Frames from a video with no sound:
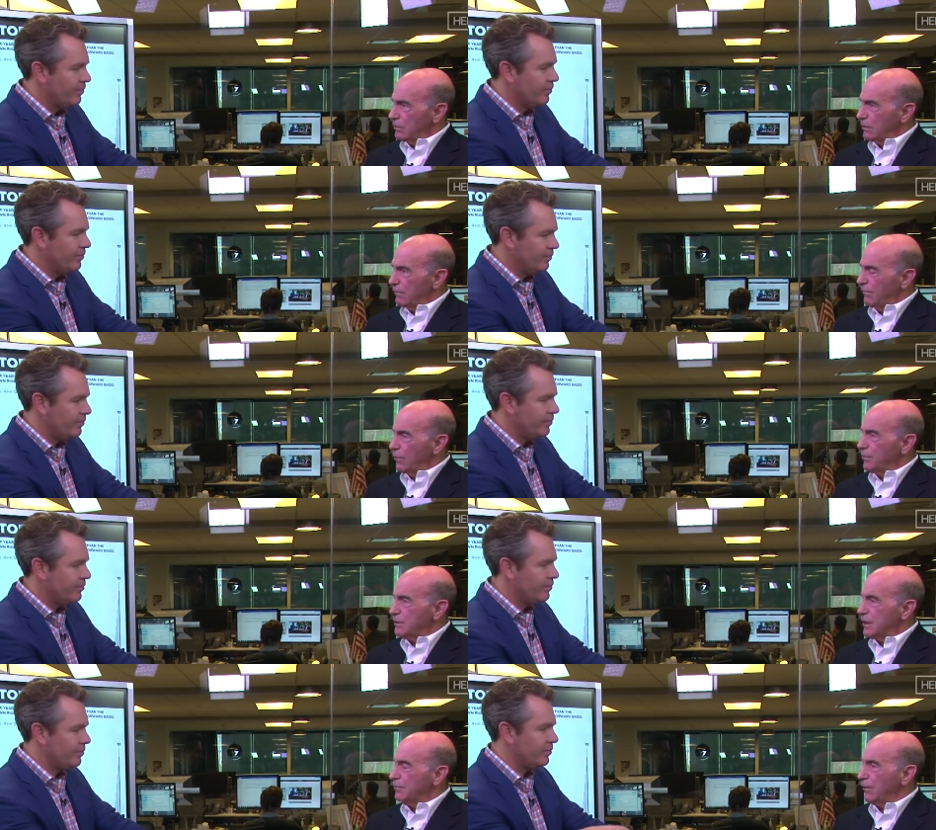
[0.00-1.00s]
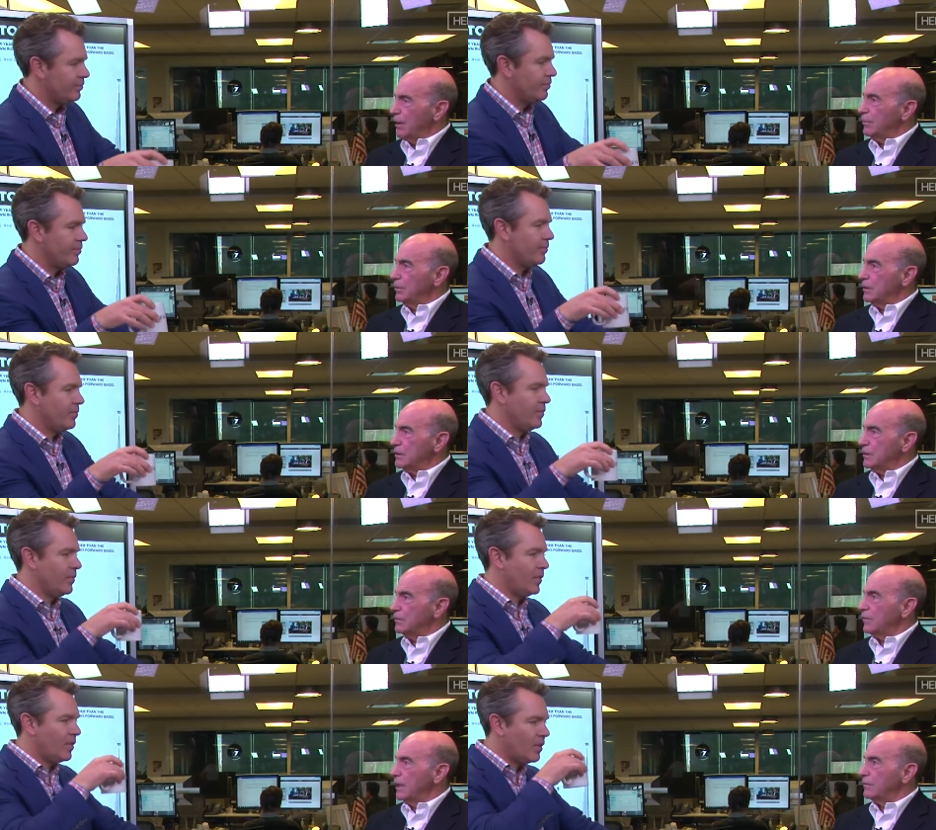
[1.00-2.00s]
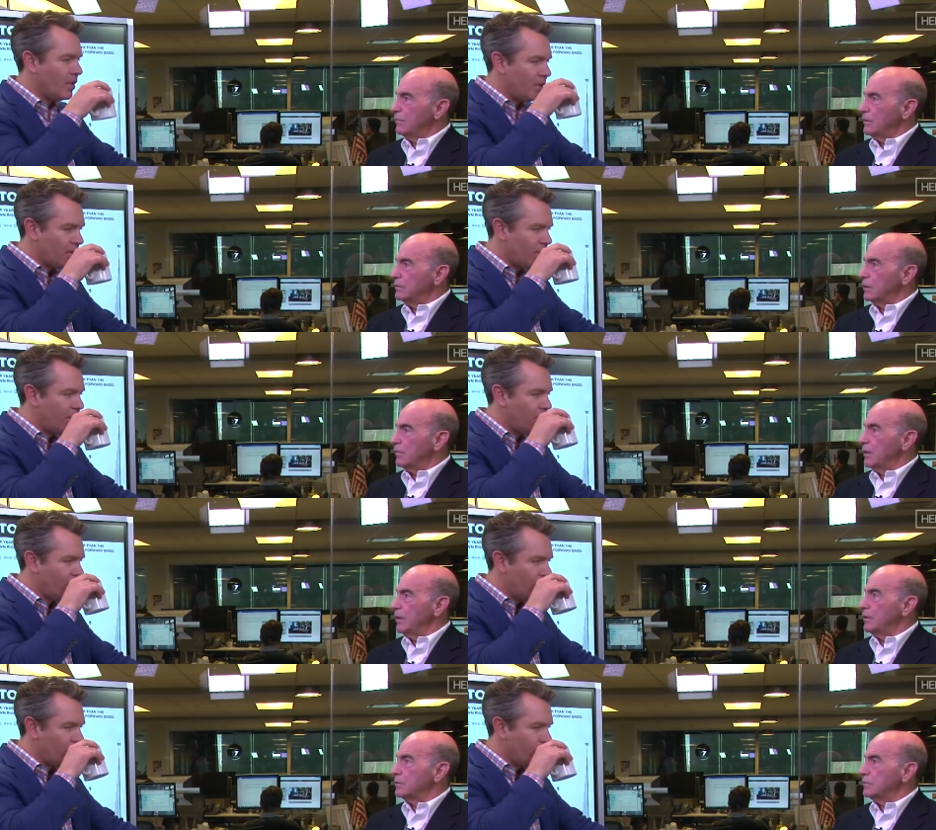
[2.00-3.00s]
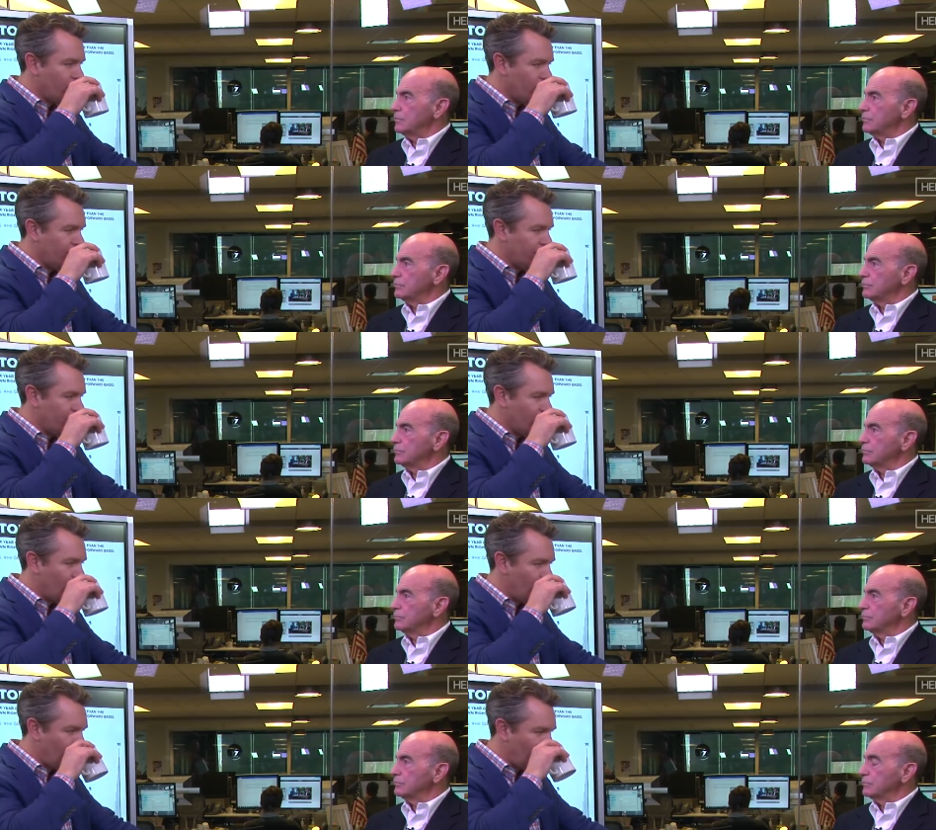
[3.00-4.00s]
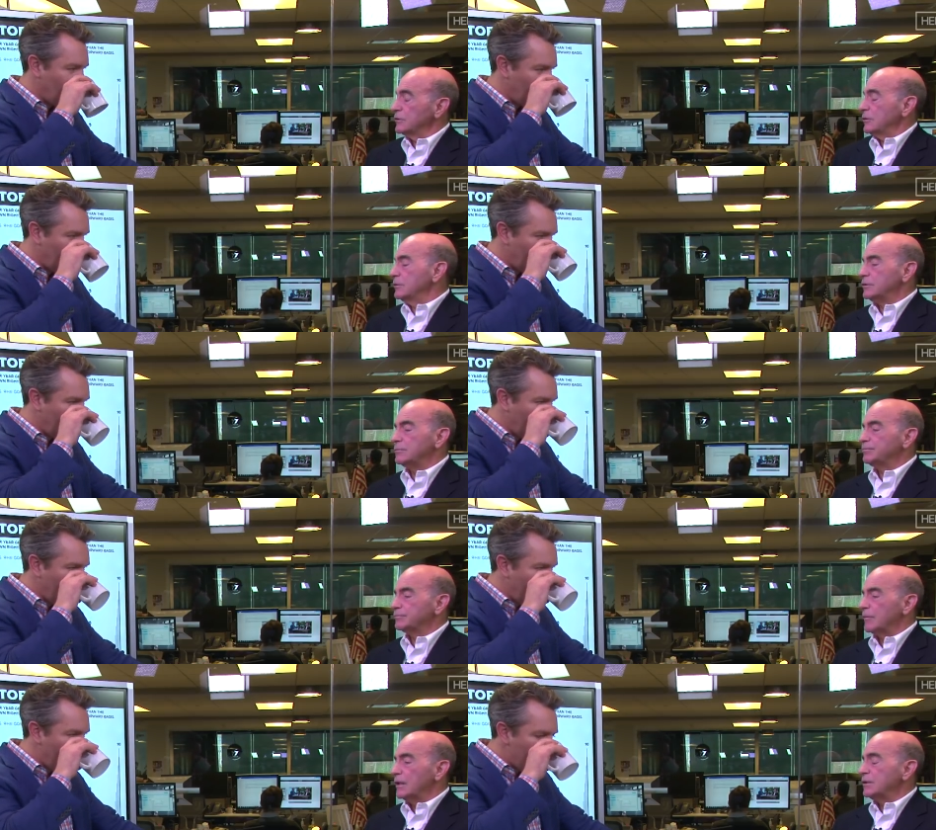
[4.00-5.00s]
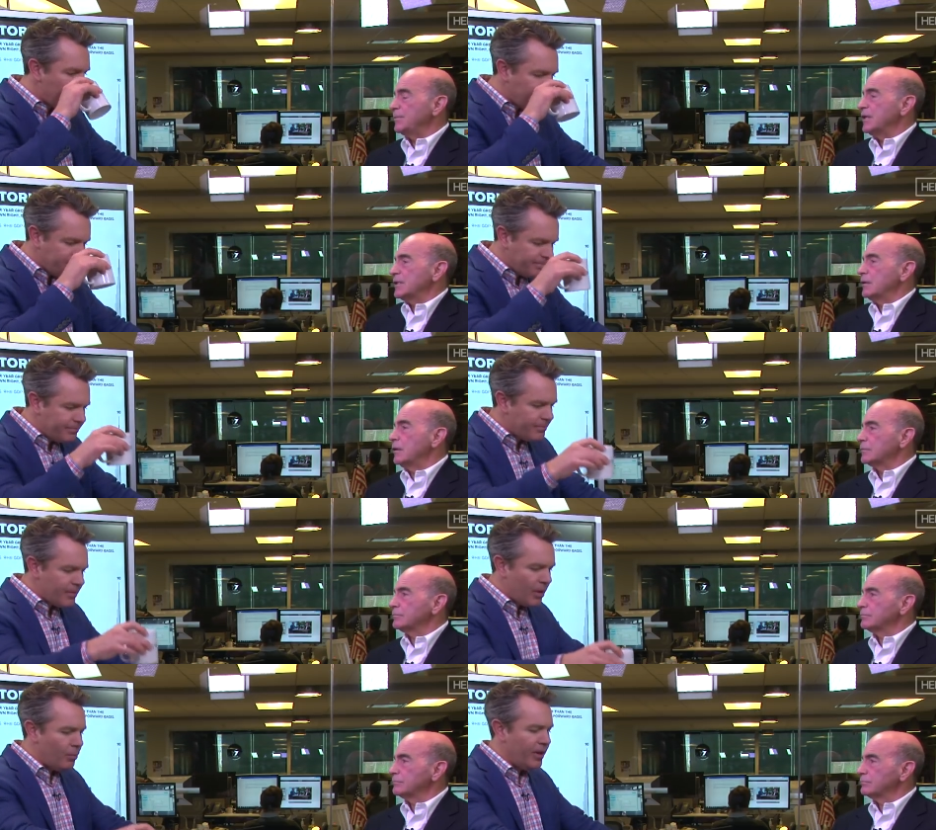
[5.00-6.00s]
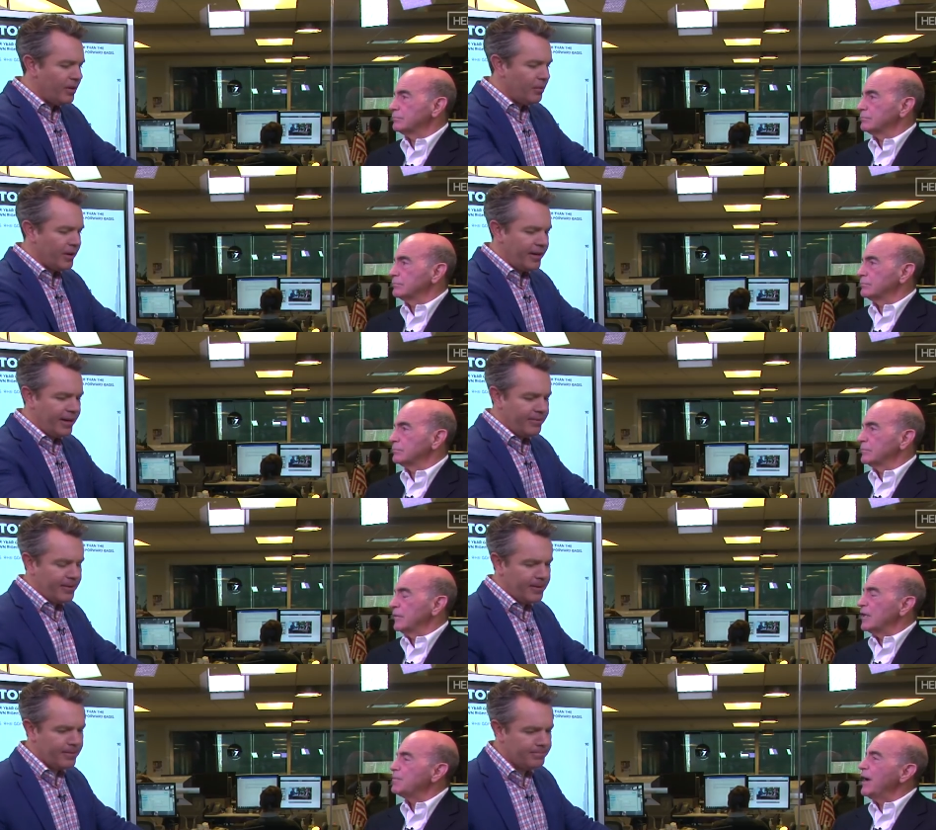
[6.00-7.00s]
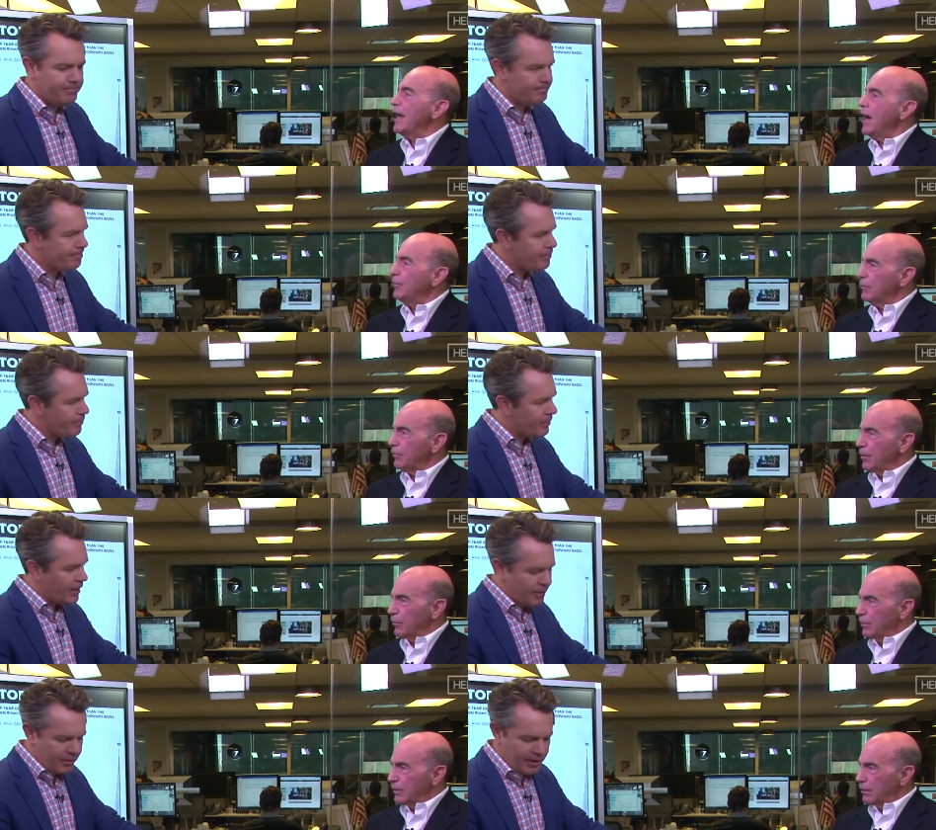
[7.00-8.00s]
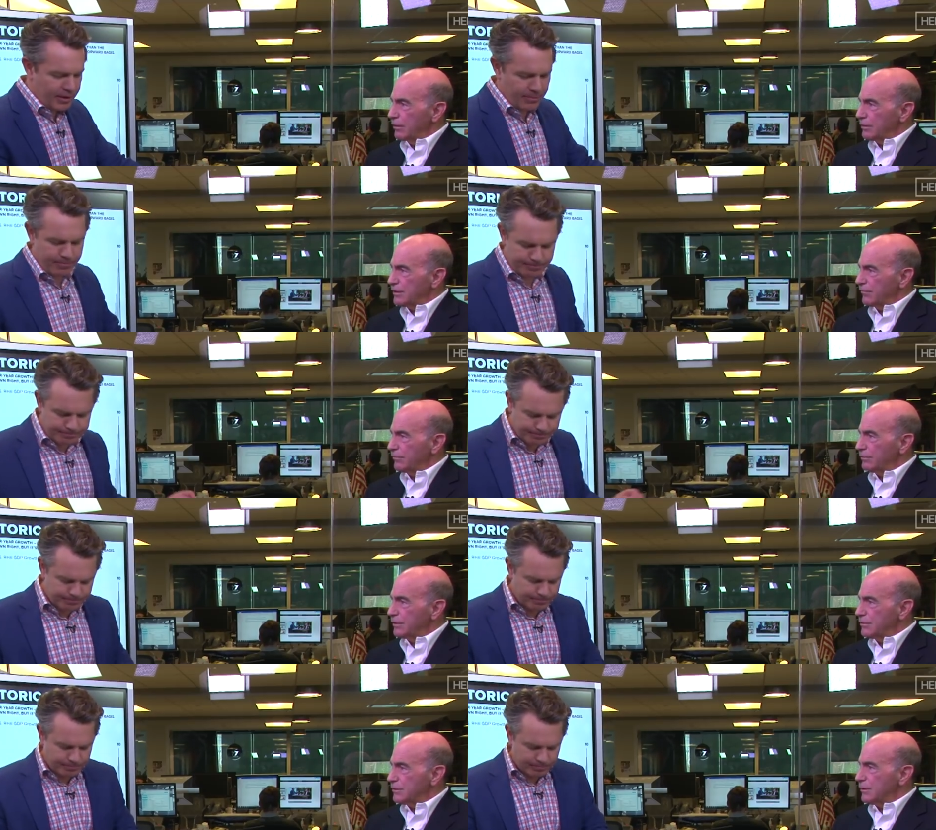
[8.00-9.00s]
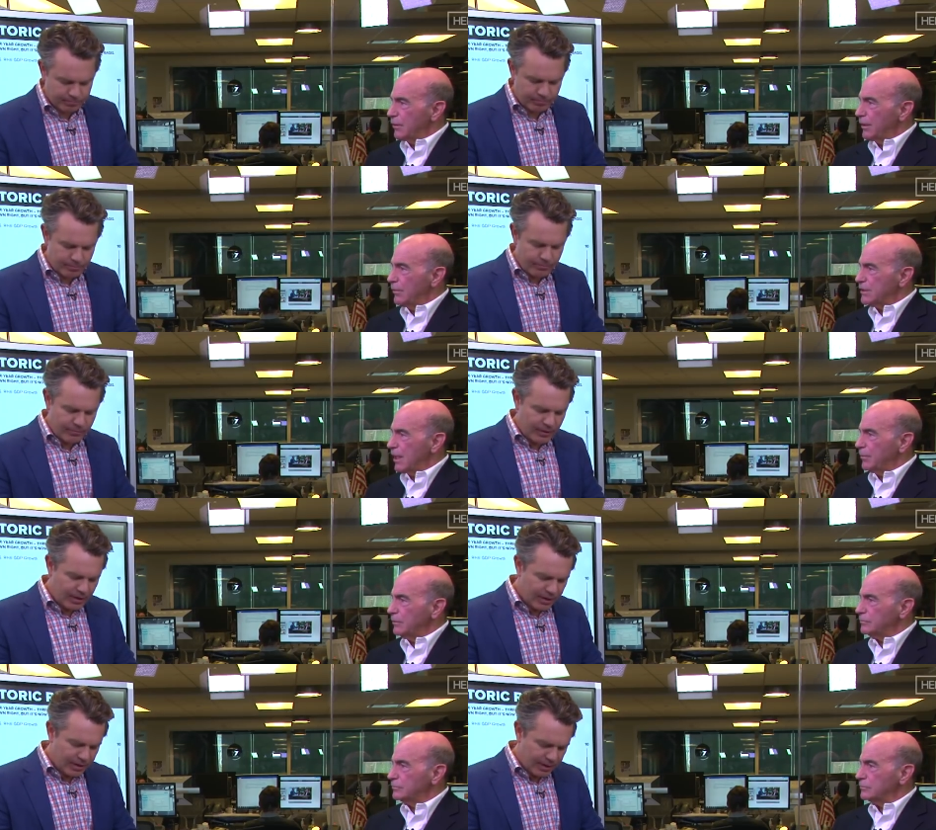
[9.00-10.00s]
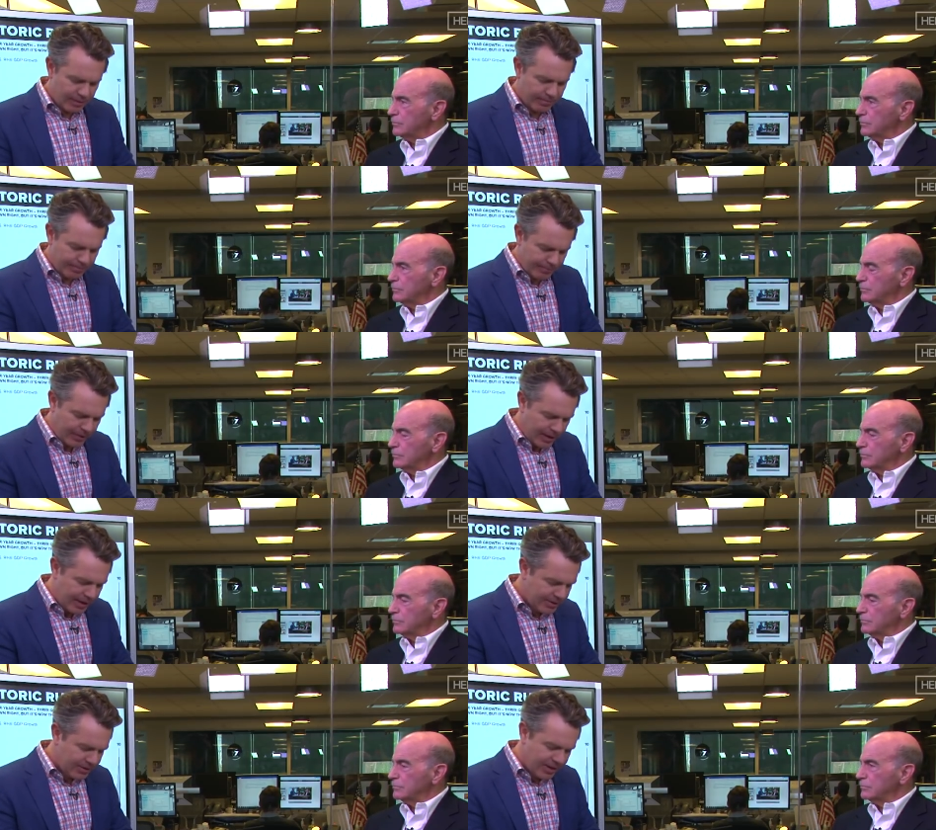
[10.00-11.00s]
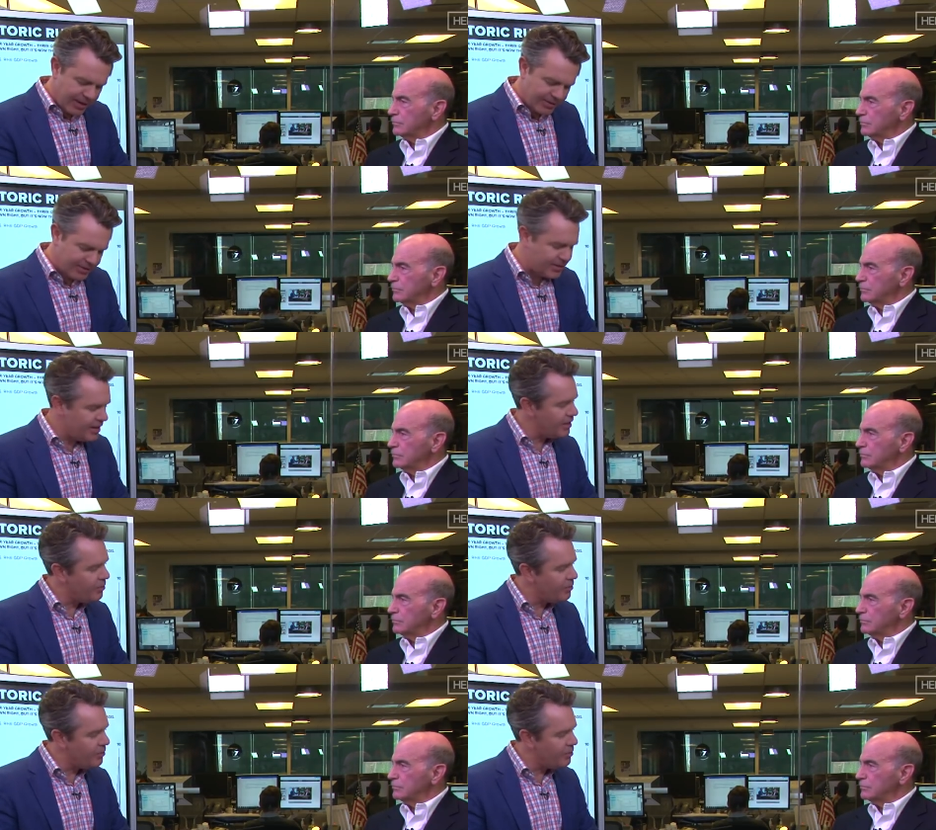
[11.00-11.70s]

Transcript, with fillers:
Speaker 1: 4% mm-hmm. percent probably is an attractive yield to grab onto. Really good. So just just pass that along.
Speaker 2: We, are going to have a, That's my
Speaker 1: Apple. Remember we were oh, here several years ago, that was Apple?
Speaker 2: Yep. And Exxon has a sneaky